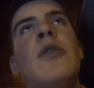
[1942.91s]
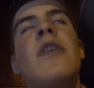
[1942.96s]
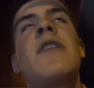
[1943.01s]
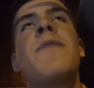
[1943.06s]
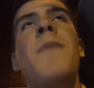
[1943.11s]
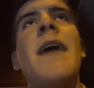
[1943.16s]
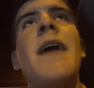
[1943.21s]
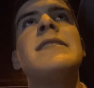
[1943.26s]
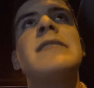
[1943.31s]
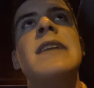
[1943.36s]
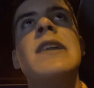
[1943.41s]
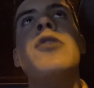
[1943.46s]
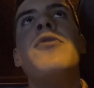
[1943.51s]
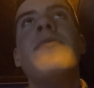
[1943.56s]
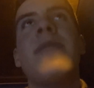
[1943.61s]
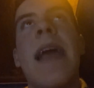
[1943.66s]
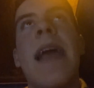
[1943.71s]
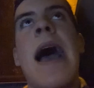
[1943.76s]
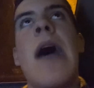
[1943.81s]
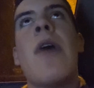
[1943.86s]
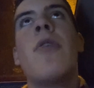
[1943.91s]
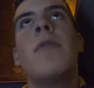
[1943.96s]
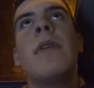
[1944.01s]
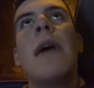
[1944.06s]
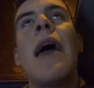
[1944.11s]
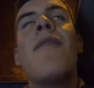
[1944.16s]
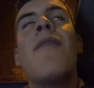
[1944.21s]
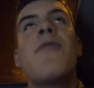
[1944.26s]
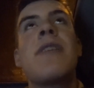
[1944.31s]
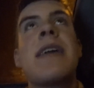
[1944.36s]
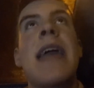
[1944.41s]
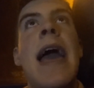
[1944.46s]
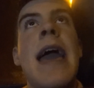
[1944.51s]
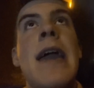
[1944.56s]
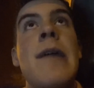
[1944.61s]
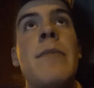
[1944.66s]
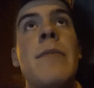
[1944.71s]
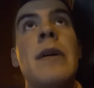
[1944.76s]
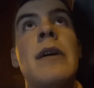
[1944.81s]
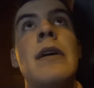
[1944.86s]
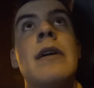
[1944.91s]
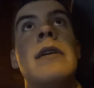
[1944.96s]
expect to lose now every game,